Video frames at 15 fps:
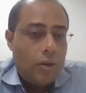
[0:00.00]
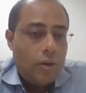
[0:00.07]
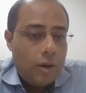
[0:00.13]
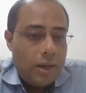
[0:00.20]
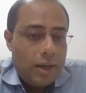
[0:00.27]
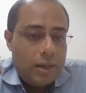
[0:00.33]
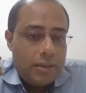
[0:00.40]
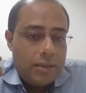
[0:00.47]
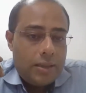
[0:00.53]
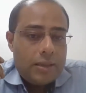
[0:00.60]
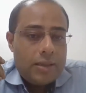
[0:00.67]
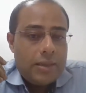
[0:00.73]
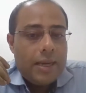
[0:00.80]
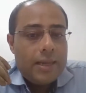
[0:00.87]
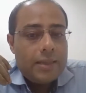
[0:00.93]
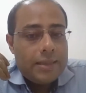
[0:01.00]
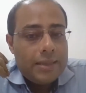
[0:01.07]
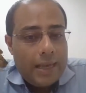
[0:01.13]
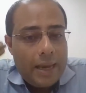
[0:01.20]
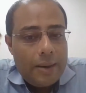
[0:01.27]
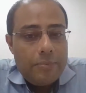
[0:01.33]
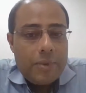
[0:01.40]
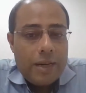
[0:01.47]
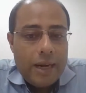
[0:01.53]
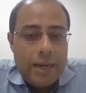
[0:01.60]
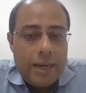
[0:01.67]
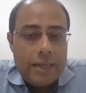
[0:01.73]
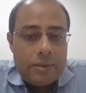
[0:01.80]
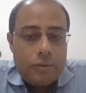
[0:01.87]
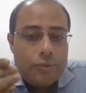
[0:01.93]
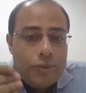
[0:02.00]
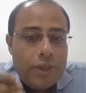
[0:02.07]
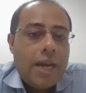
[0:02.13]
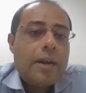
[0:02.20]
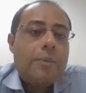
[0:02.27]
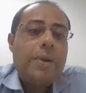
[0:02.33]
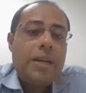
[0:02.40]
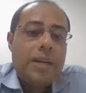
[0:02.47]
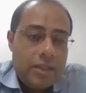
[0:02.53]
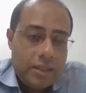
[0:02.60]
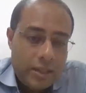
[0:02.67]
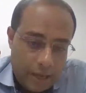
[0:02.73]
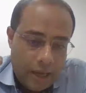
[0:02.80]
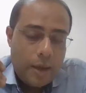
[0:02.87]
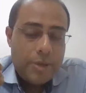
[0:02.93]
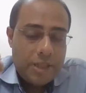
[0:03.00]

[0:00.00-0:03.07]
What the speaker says: or it's like the same clients we are penetrating?